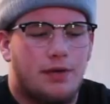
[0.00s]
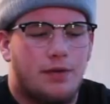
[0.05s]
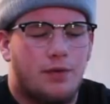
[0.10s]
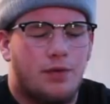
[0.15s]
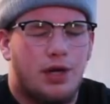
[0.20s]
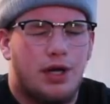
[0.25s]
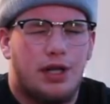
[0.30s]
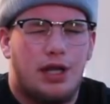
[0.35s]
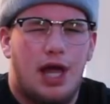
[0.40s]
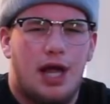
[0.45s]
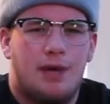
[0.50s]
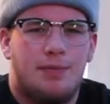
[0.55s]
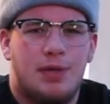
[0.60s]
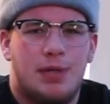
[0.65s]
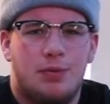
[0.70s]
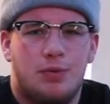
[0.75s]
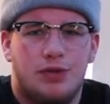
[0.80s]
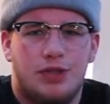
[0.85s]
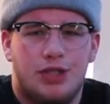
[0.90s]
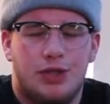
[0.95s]
what a lot of
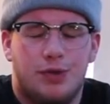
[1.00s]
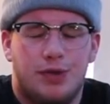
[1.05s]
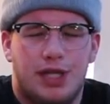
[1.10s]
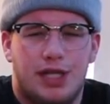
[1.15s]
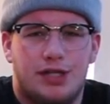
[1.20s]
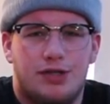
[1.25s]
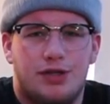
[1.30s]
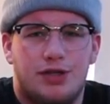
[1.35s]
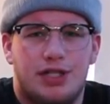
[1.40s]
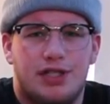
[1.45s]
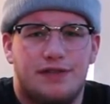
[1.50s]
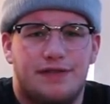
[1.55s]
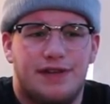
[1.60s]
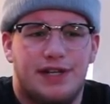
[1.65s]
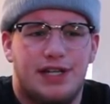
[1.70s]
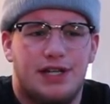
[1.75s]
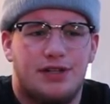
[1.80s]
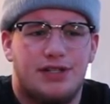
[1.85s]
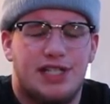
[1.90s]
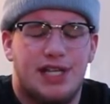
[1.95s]
people do when they do these
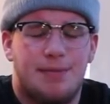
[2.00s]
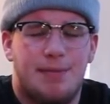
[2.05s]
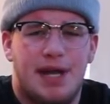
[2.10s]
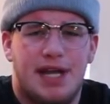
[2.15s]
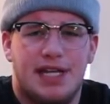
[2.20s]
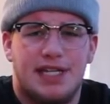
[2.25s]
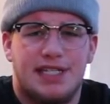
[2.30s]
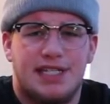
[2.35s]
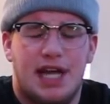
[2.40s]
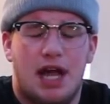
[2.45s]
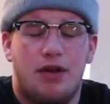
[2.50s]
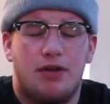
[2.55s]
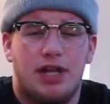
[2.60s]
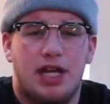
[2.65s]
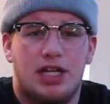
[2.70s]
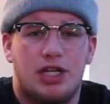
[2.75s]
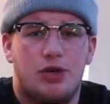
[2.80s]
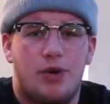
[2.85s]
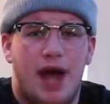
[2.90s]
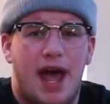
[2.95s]
videos, they make it sound
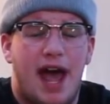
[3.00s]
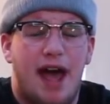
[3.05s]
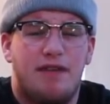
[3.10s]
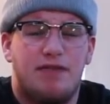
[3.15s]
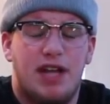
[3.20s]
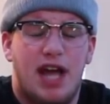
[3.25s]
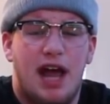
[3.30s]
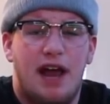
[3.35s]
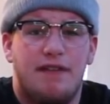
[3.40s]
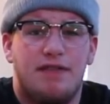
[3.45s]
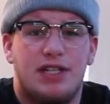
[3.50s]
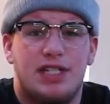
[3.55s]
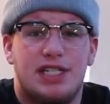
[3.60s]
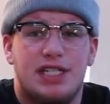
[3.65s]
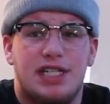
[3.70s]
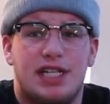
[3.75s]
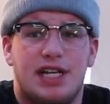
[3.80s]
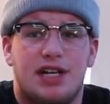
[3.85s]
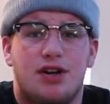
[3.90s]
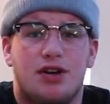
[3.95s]
like you have to have these
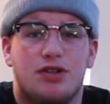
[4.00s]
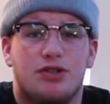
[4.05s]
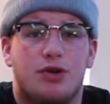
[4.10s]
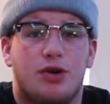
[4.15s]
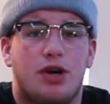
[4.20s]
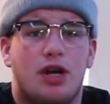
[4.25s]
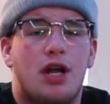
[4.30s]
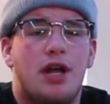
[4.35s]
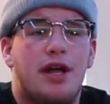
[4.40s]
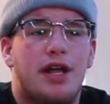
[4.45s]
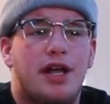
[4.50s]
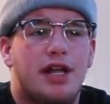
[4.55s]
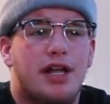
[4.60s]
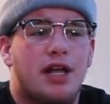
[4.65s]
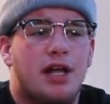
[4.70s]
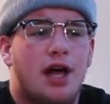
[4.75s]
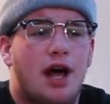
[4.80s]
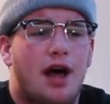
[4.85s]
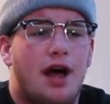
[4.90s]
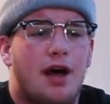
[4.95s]
sneakers, or
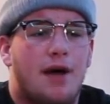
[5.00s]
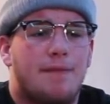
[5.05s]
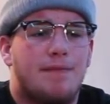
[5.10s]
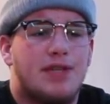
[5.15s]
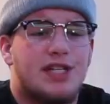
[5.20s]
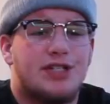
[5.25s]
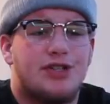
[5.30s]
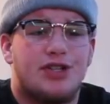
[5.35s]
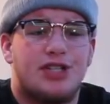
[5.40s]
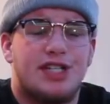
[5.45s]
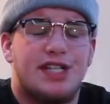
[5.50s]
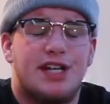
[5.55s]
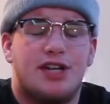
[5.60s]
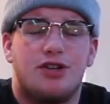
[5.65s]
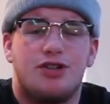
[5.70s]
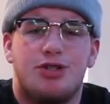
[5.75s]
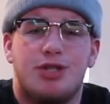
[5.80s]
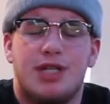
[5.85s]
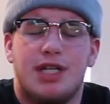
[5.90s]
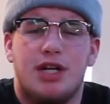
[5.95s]
these are
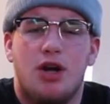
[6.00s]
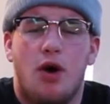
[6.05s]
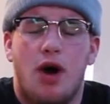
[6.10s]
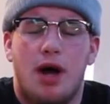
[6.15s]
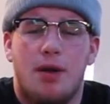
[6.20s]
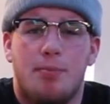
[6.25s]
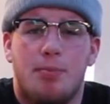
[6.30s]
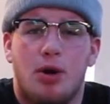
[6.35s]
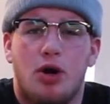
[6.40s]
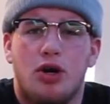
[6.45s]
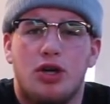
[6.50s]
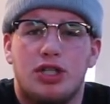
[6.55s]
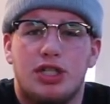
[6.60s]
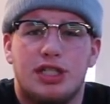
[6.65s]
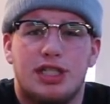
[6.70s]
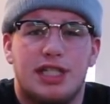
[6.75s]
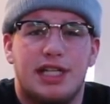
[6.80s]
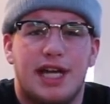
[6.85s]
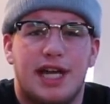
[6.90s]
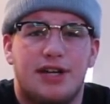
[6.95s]
sneakers you need to go out and
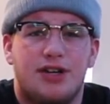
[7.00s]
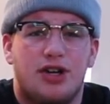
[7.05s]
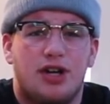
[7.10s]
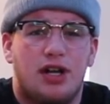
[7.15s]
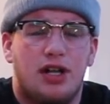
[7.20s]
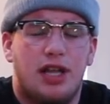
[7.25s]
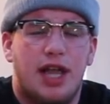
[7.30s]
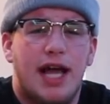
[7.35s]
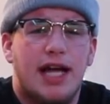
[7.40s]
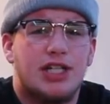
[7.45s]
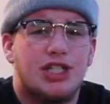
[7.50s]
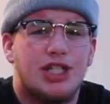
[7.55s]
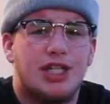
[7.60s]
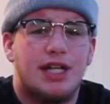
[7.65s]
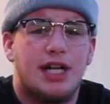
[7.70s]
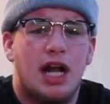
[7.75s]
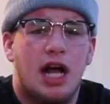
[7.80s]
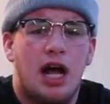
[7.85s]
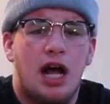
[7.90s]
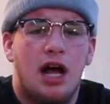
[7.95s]
purchase to get in your
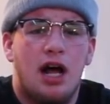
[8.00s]
collection.